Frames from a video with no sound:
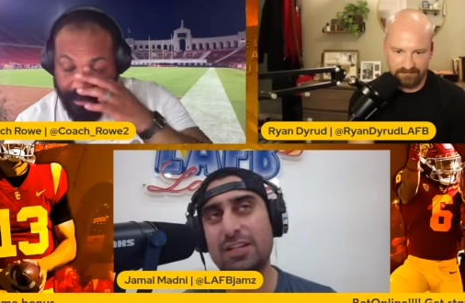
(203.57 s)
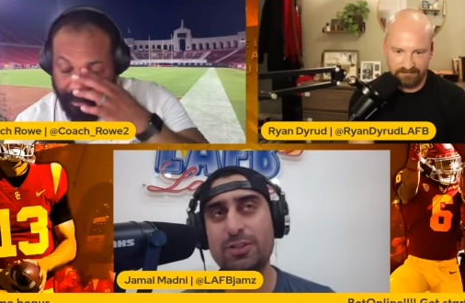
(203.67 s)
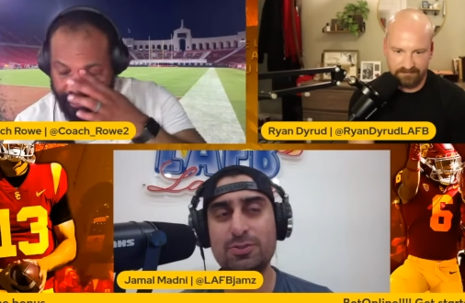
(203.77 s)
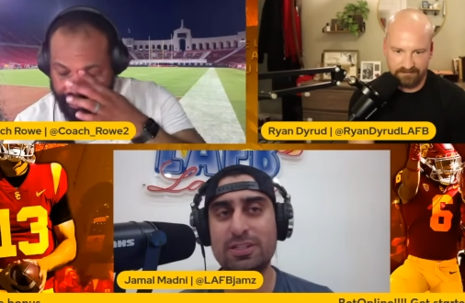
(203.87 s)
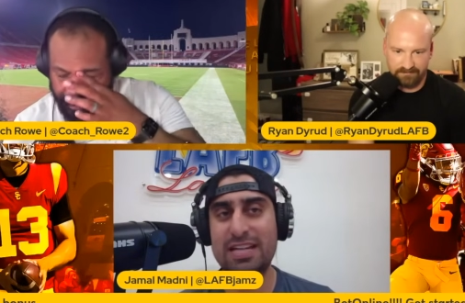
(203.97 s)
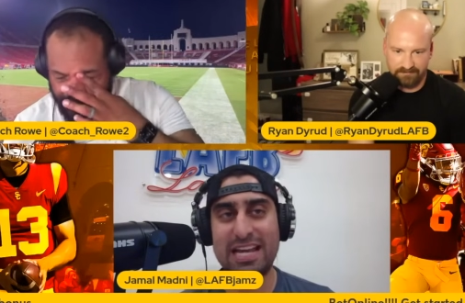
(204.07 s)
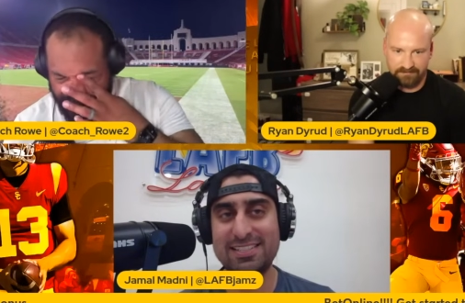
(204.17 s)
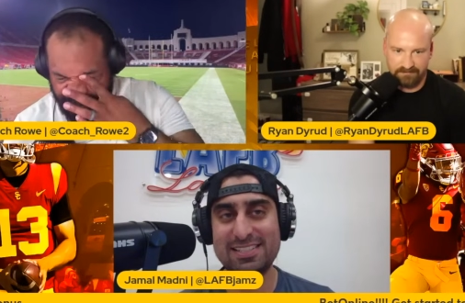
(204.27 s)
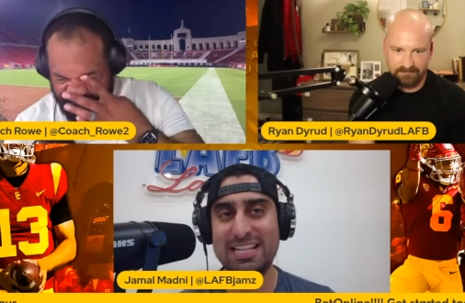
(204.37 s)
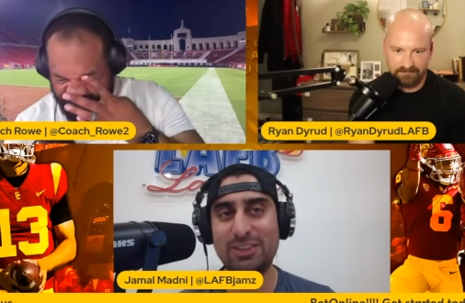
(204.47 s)
Speaker 1: Luxury
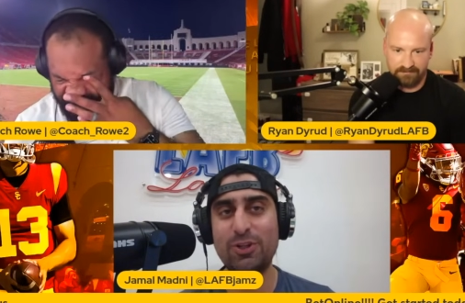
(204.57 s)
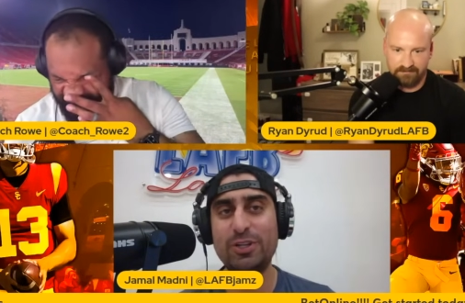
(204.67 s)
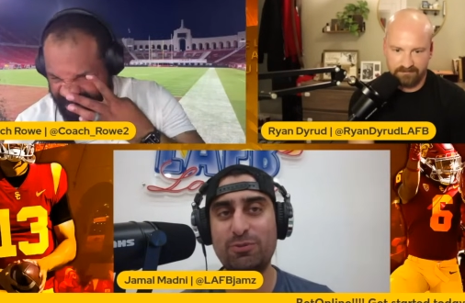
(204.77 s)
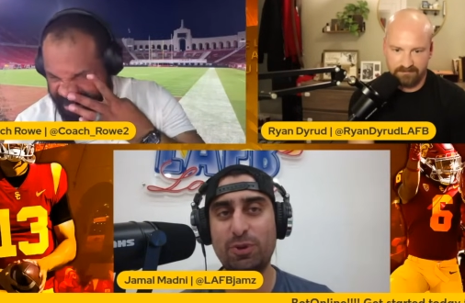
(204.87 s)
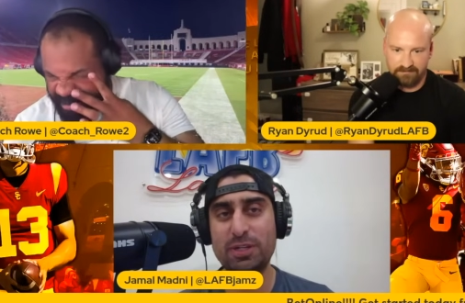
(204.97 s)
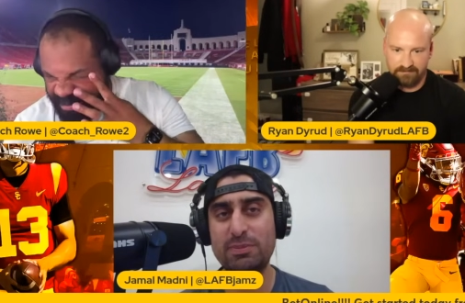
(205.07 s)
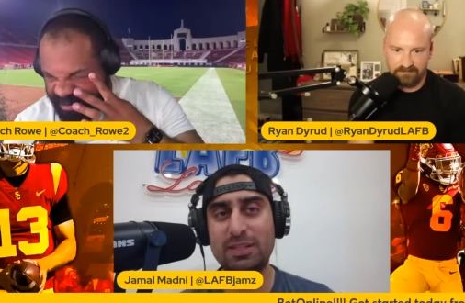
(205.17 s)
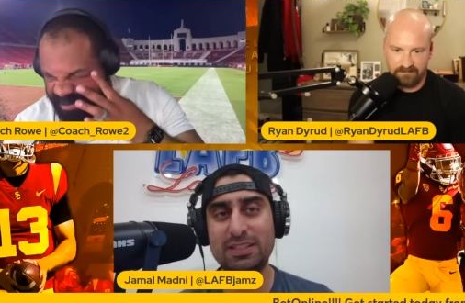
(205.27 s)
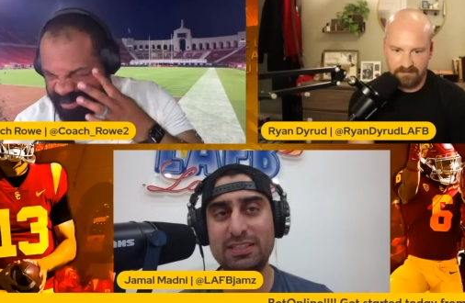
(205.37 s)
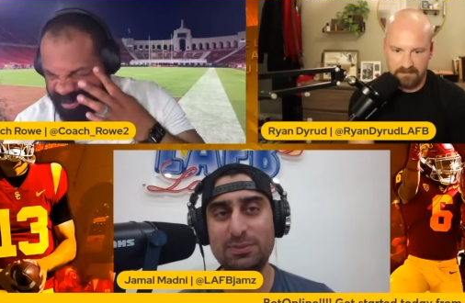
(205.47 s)
tax is like 30, 40
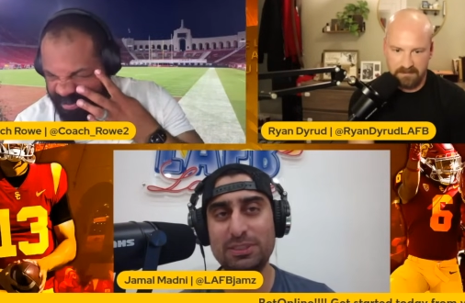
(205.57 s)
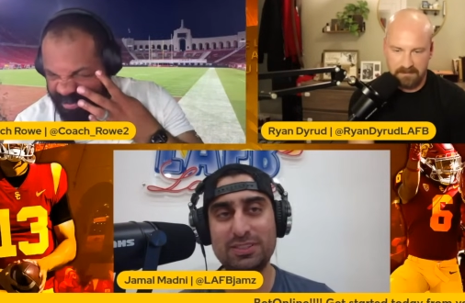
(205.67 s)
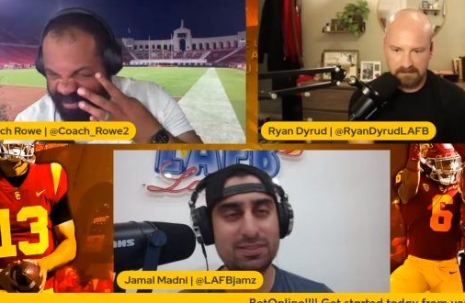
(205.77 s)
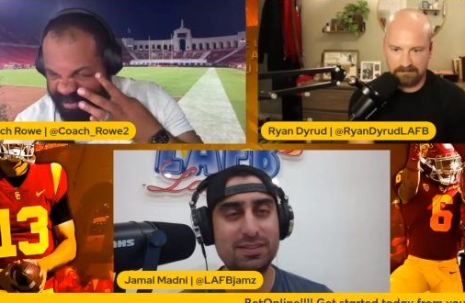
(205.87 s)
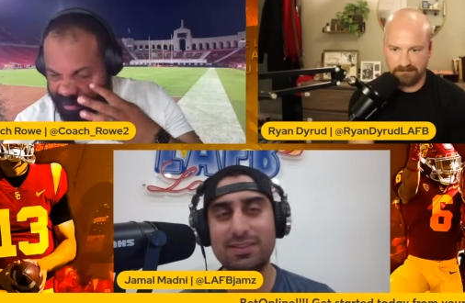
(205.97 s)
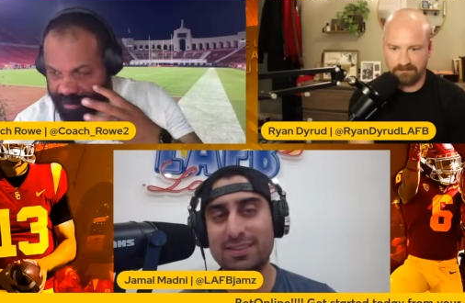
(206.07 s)
million, which,